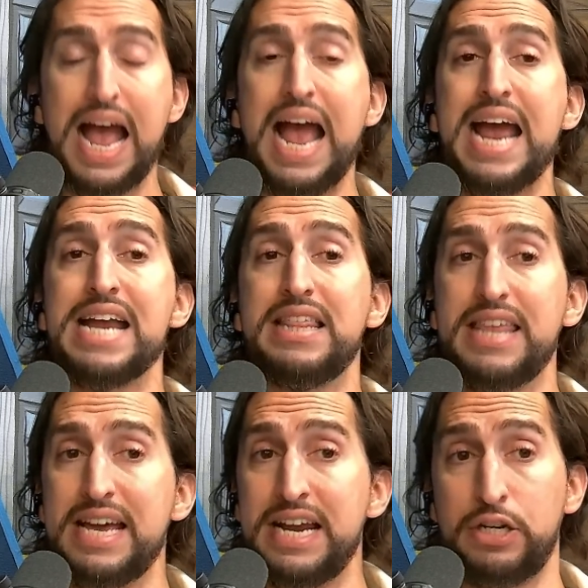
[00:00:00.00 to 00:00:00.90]
and
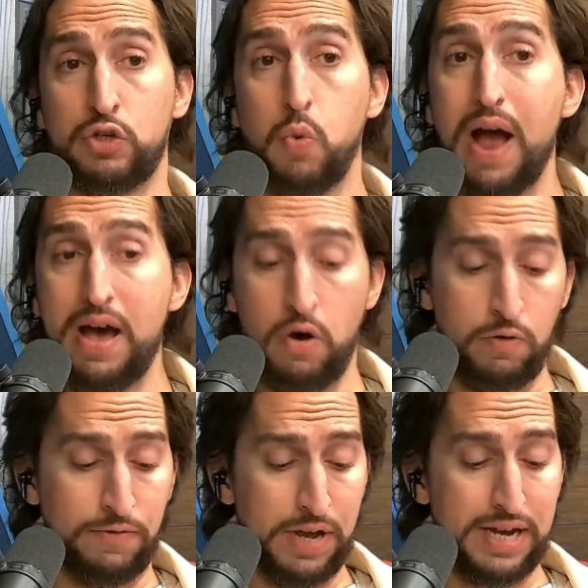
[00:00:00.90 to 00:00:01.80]
then at
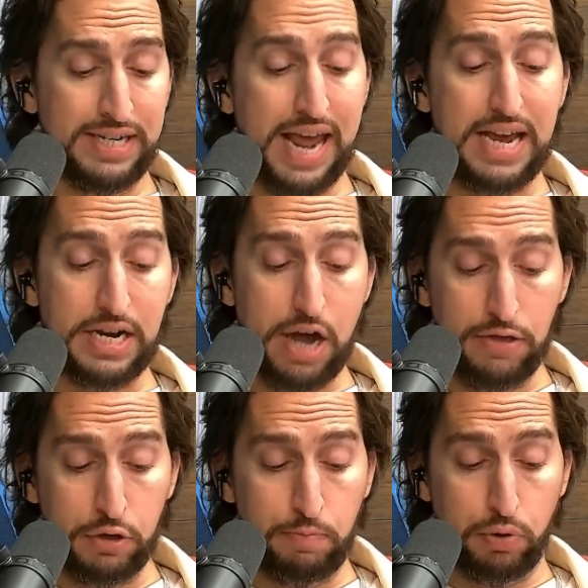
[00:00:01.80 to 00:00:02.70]
12, take
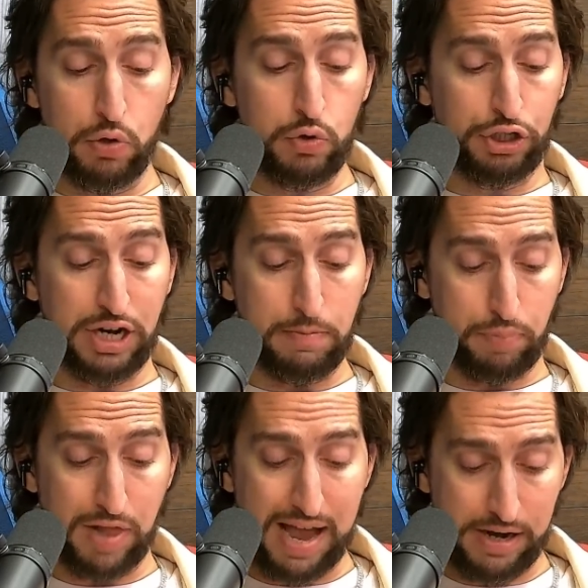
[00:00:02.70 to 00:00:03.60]
another blue chip
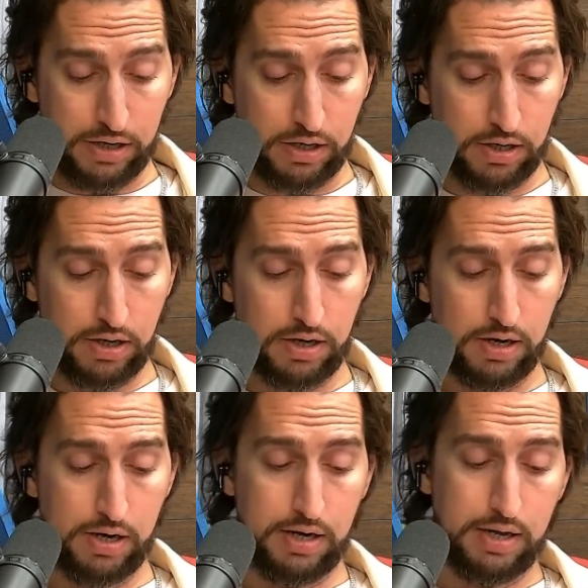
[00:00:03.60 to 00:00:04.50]
player
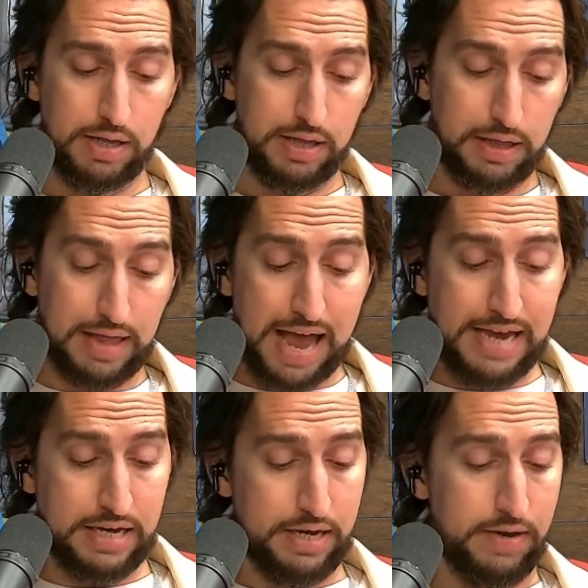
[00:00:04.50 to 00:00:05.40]

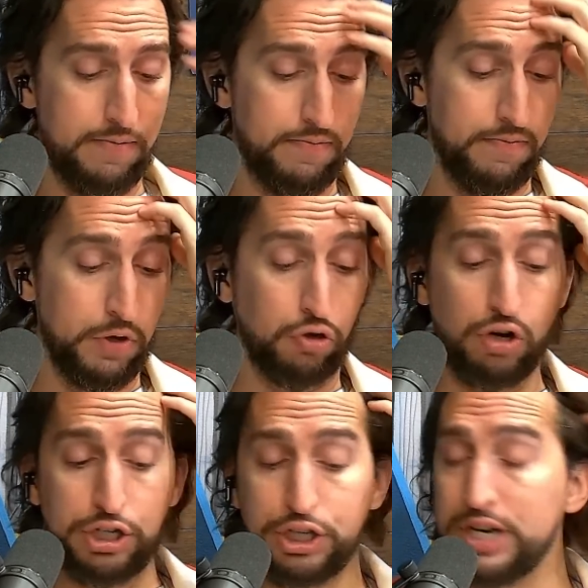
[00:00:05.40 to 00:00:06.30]
like
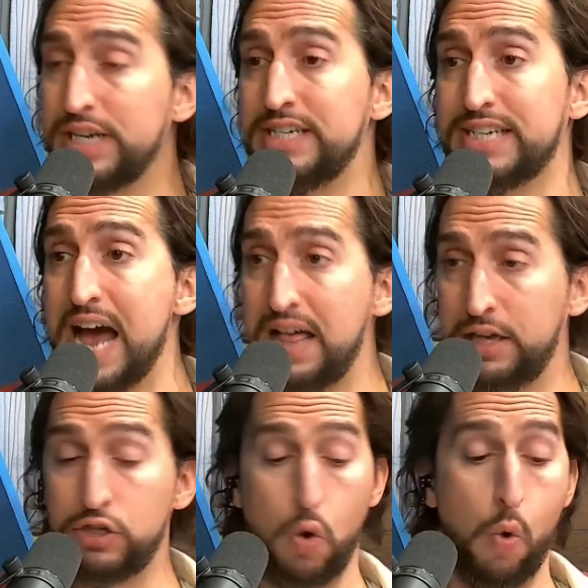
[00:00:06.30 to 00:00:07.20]
Christian
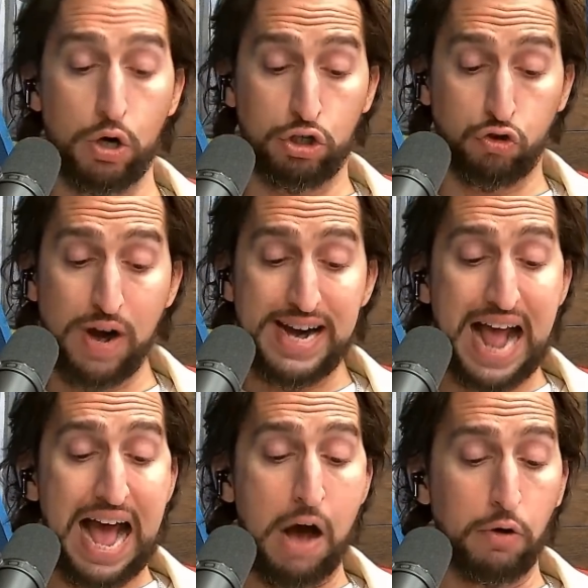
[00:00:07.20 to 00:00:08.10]
Gonzalez or trade
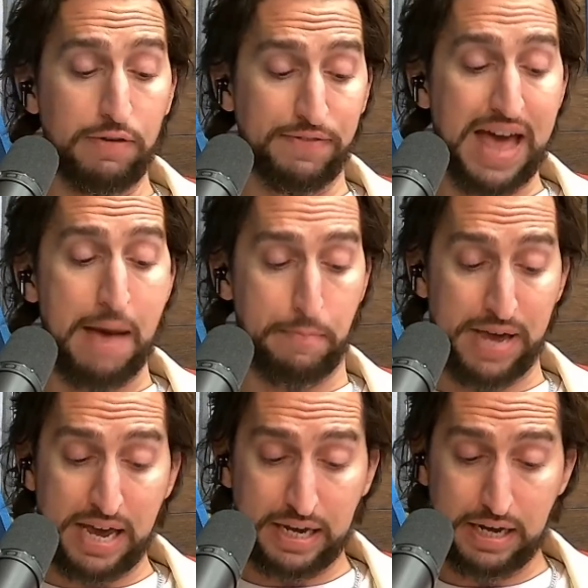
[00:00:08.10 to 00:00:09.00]
out of that
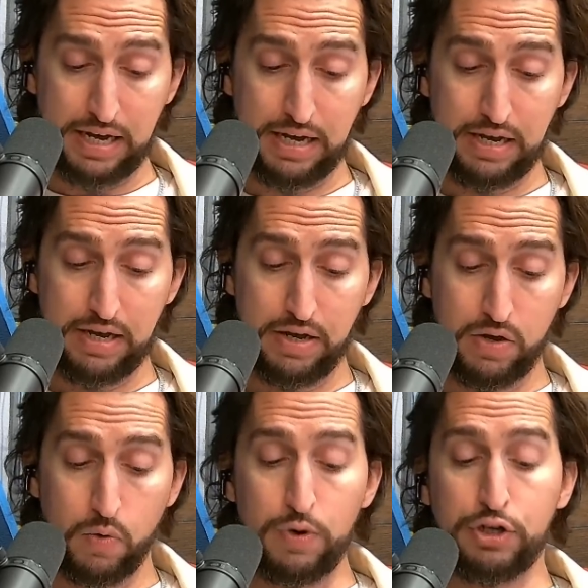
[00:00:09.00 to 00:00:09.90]
pick,
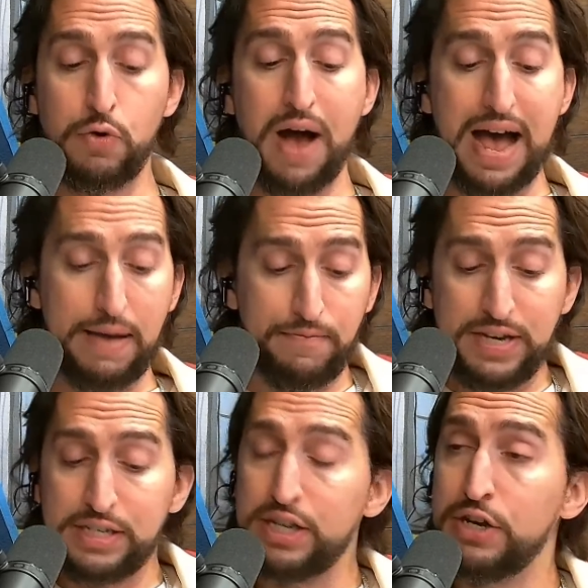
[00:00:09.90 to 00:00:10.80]
which you
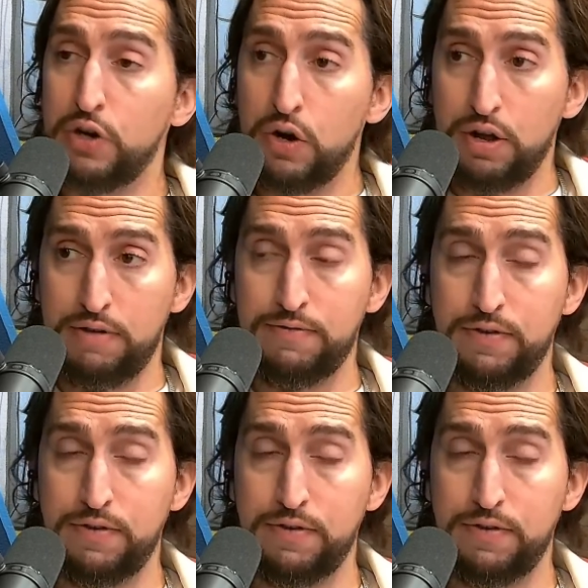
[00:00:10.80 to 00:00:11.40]
obviously could have.